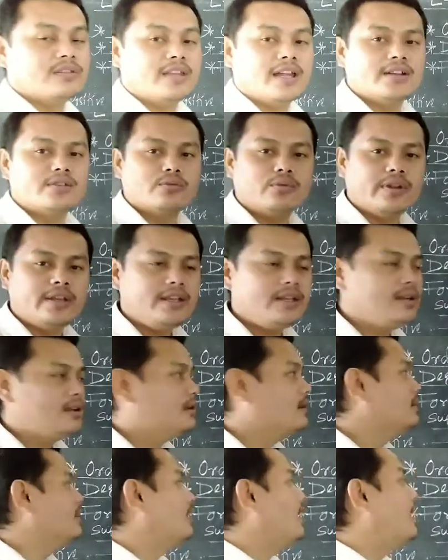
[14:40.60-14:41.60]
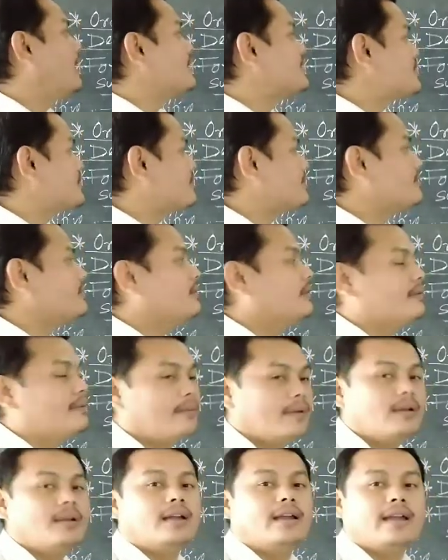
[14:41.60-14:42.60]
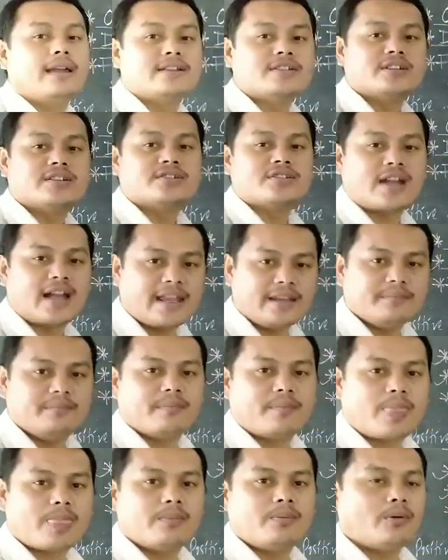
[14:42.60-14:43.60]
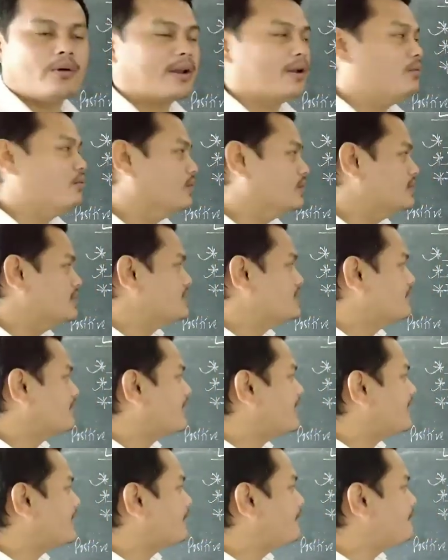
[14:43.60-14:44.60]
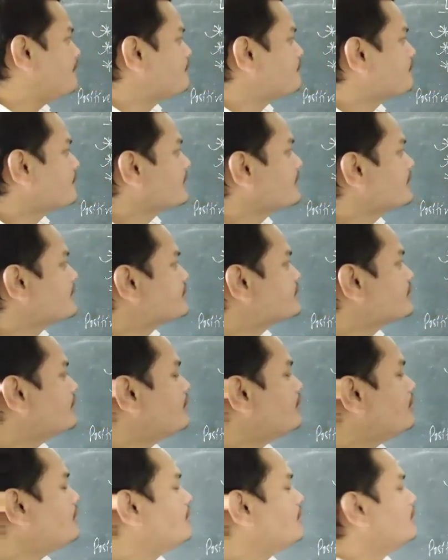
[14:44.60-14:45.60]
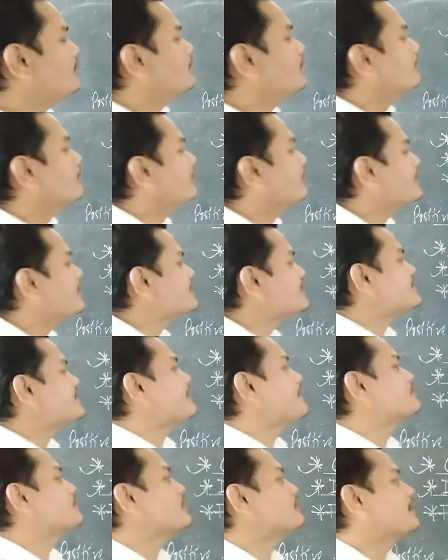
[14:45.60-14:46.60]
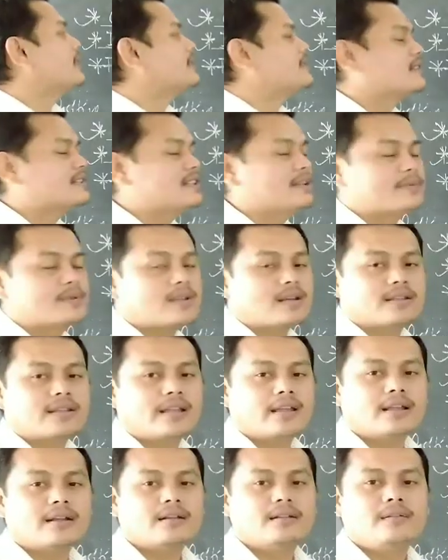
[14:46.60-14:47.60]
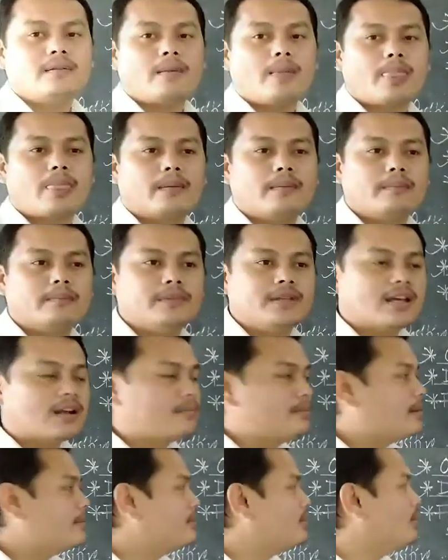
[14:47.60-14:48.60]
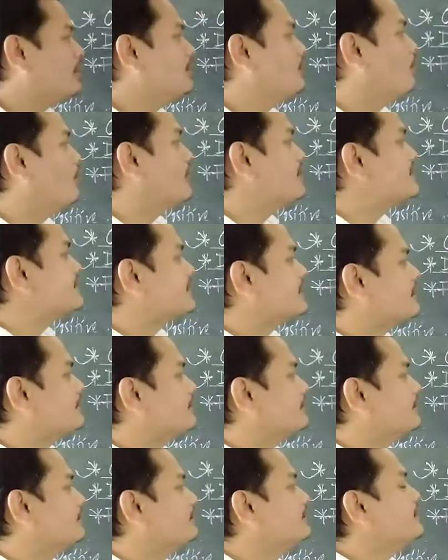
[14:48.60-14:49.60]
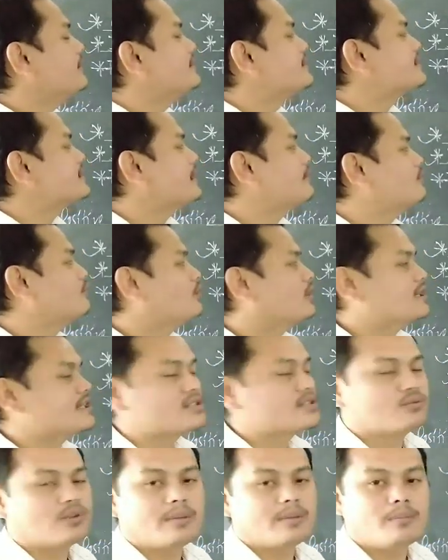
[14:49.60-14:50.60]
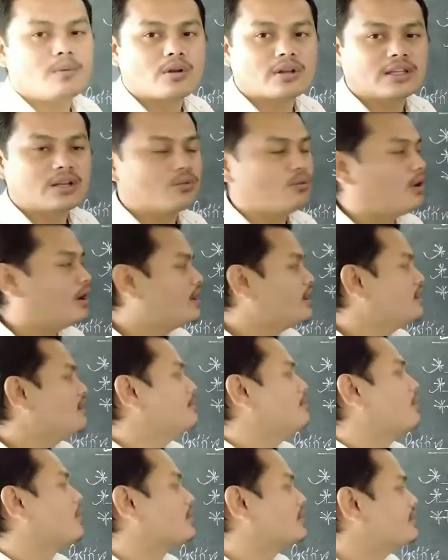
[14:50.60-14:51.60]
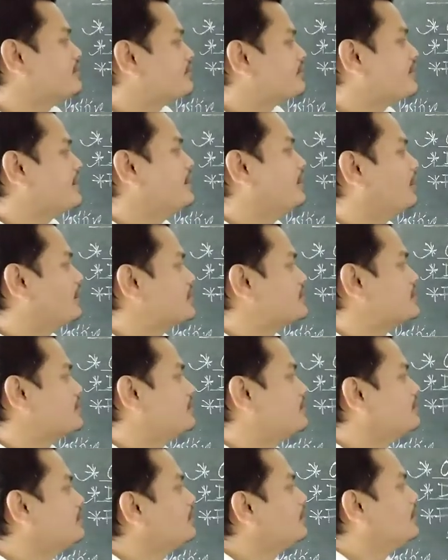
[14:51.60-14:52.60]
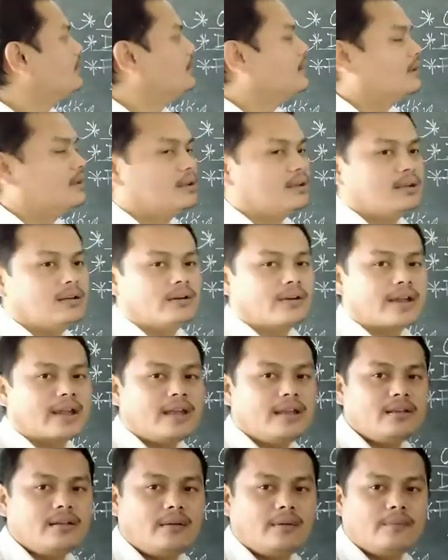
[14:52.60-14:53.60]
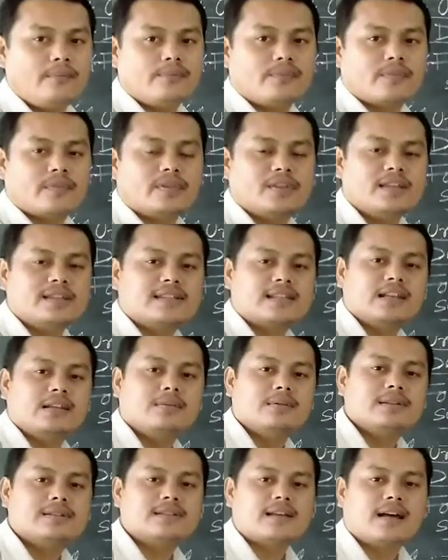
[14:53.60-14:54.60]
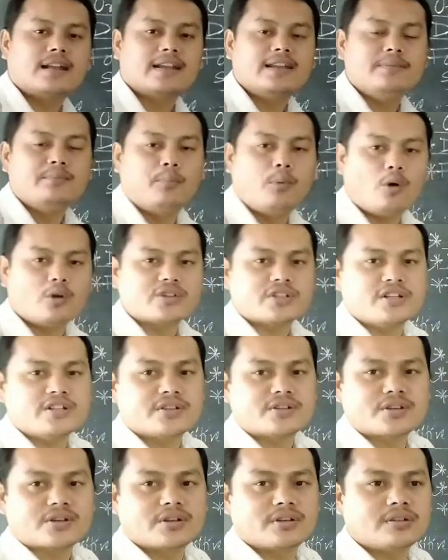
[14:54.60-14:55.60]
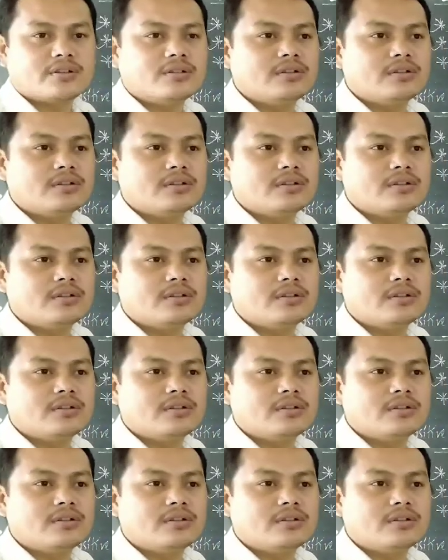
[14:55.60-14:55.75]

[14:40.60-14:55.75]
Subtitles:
that we utter at a time for a word. Okay. So various types of adjectives are there. There may be only one syllable. In some words we have more than one, more than 3 also. Okay. These syllables are important